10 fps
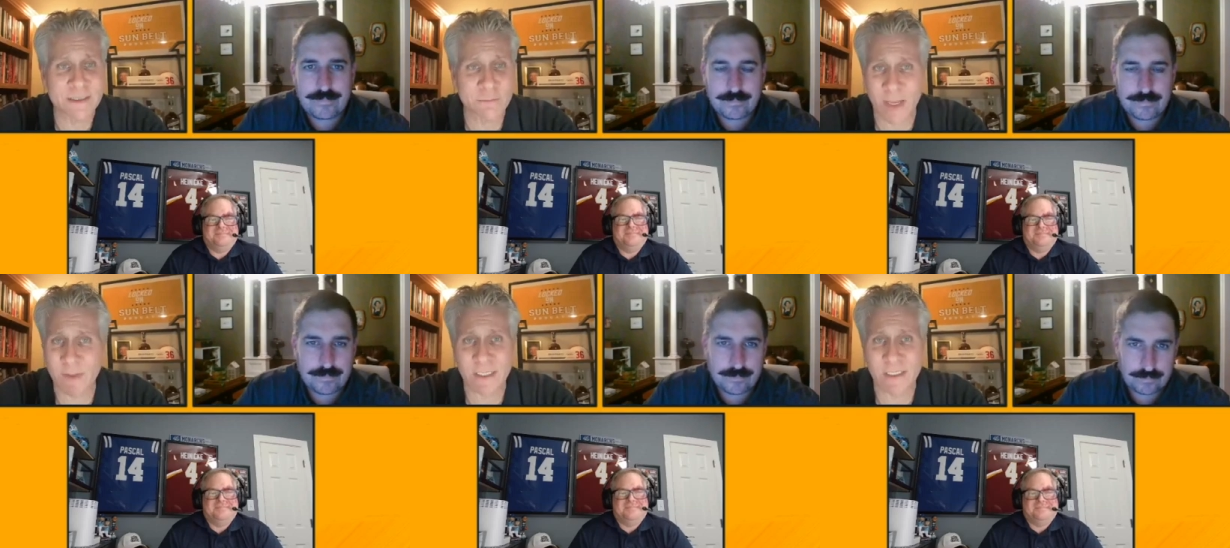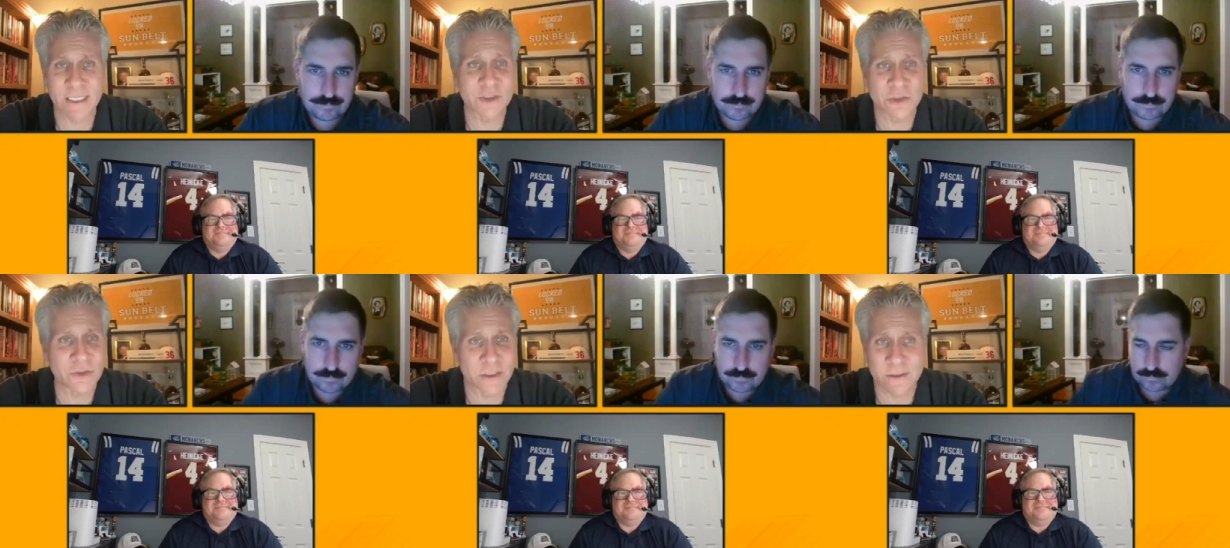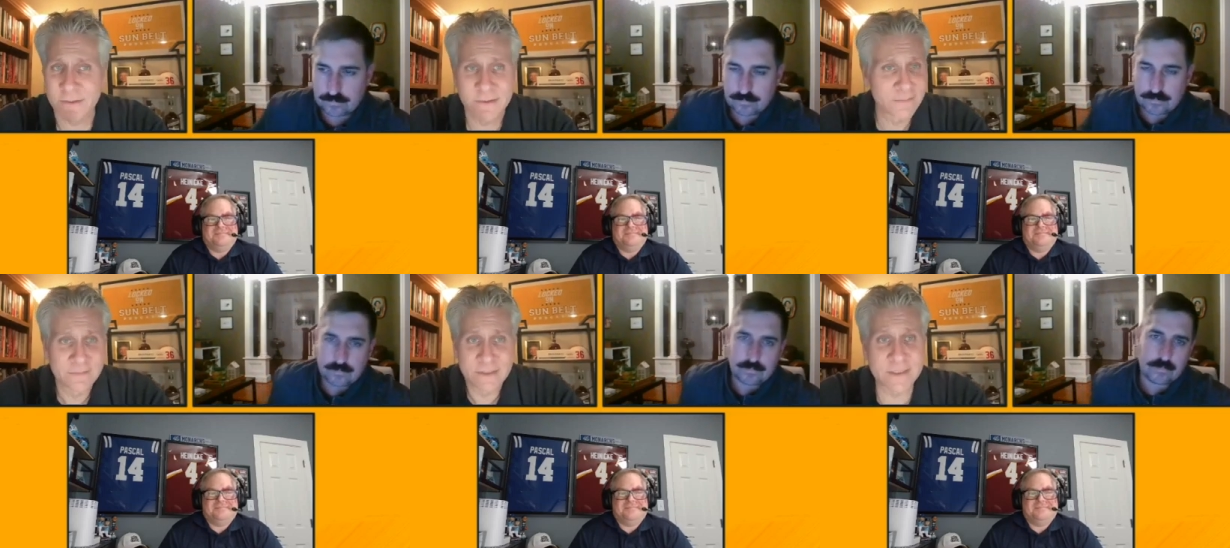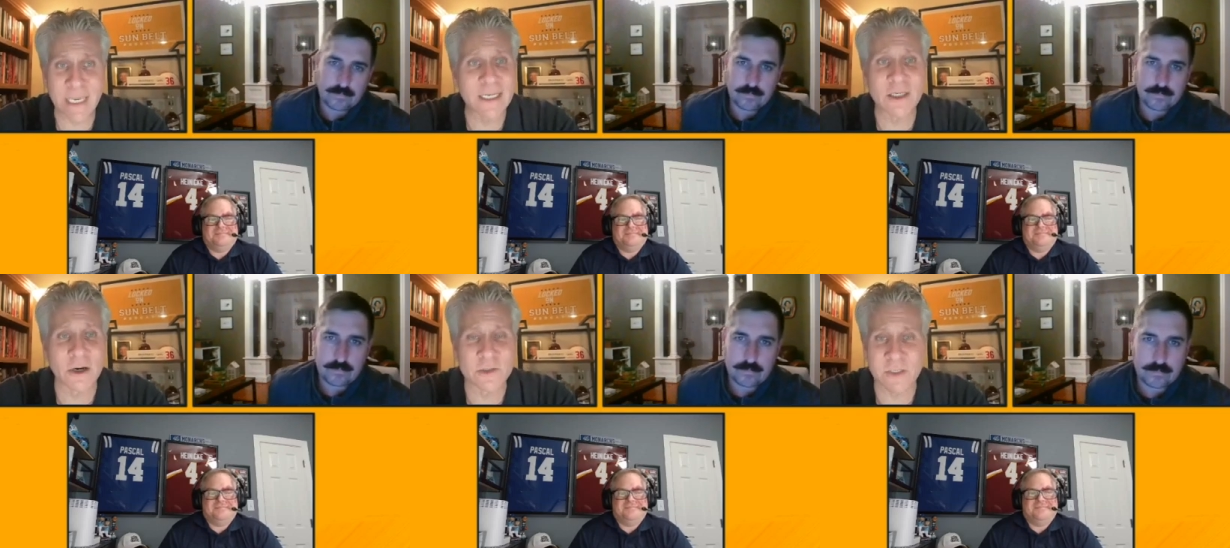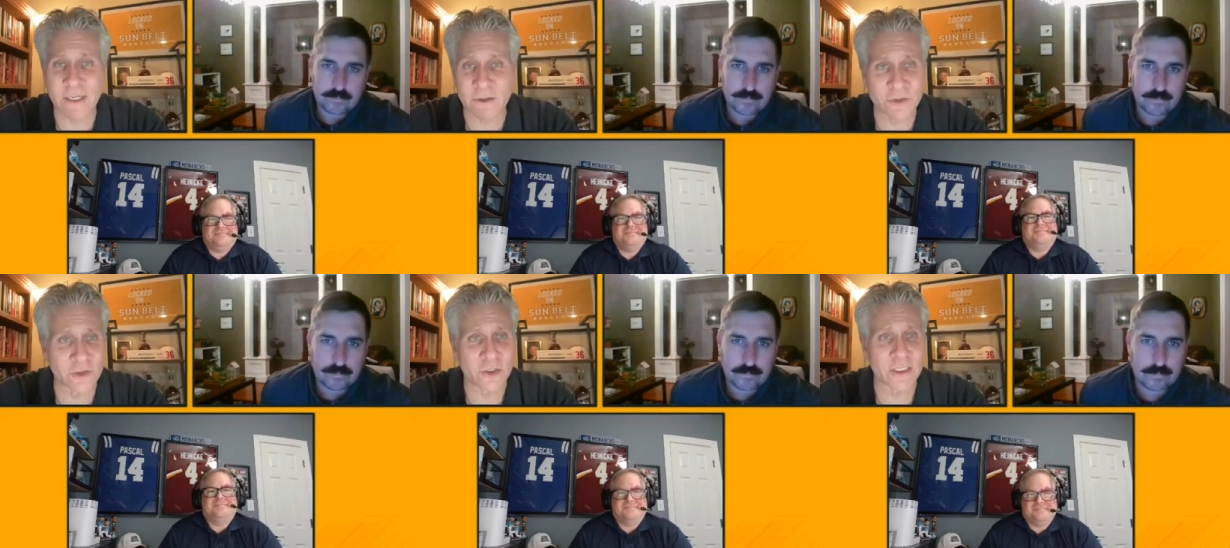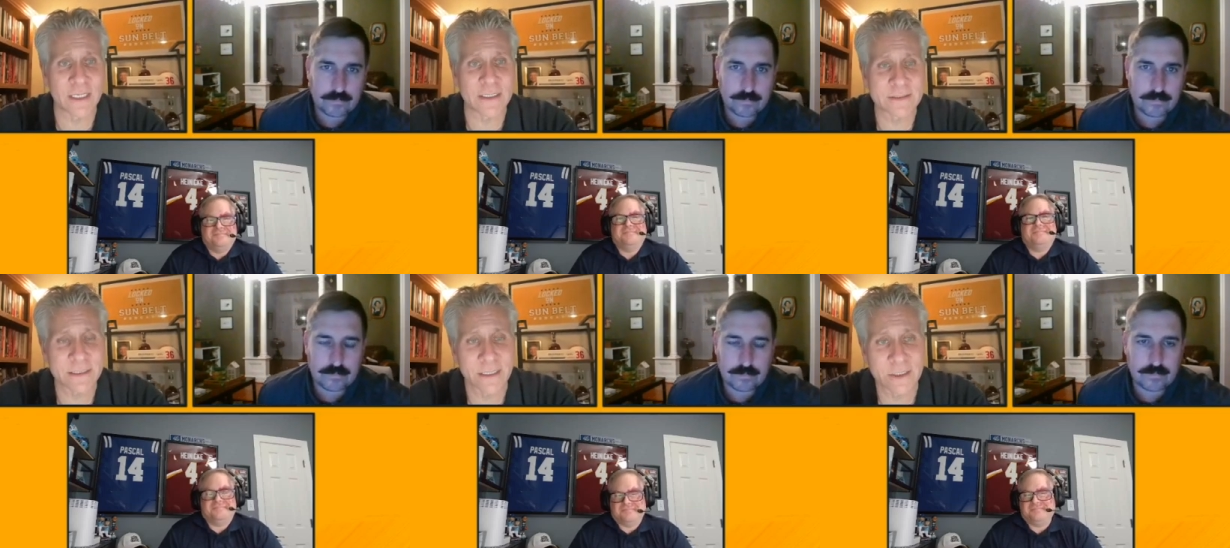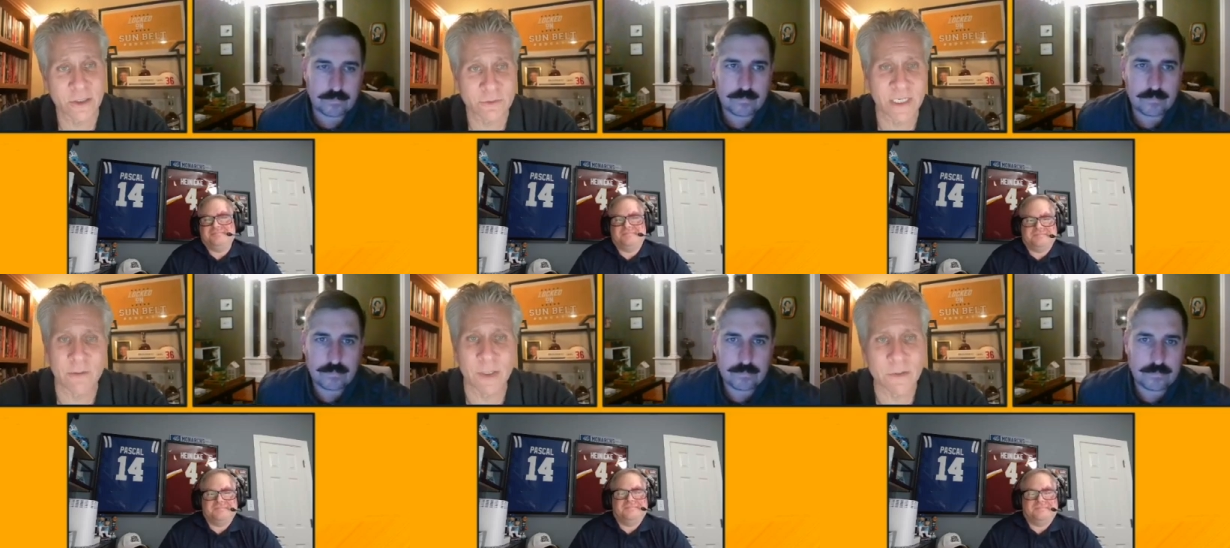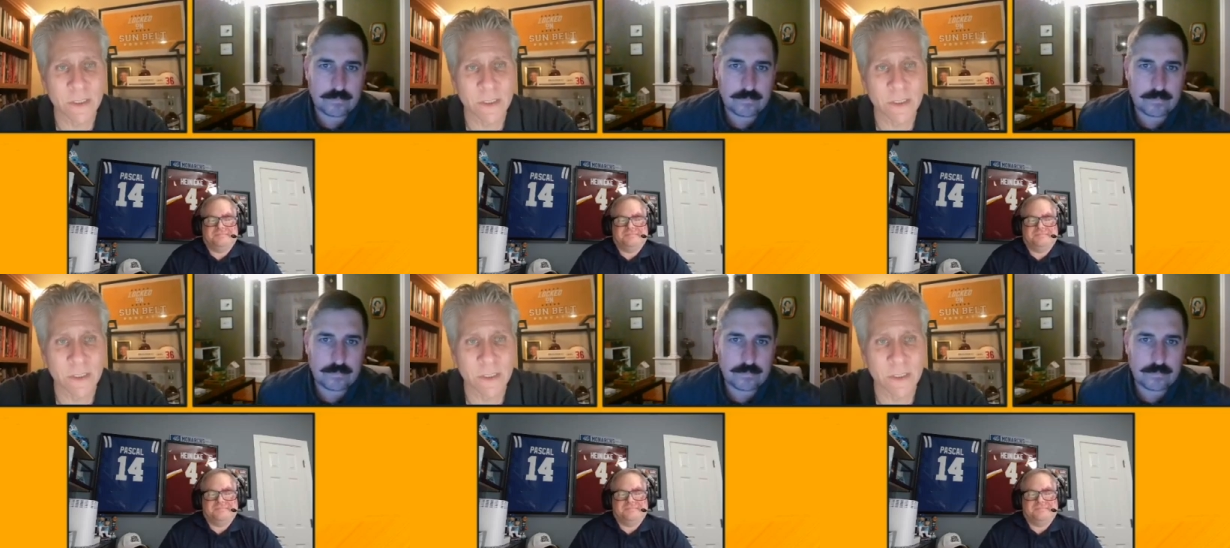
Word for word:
Speaker 1: Raymond Calais Jr., it's 80 yards later and you're looking at his, uh, you know, tailbone.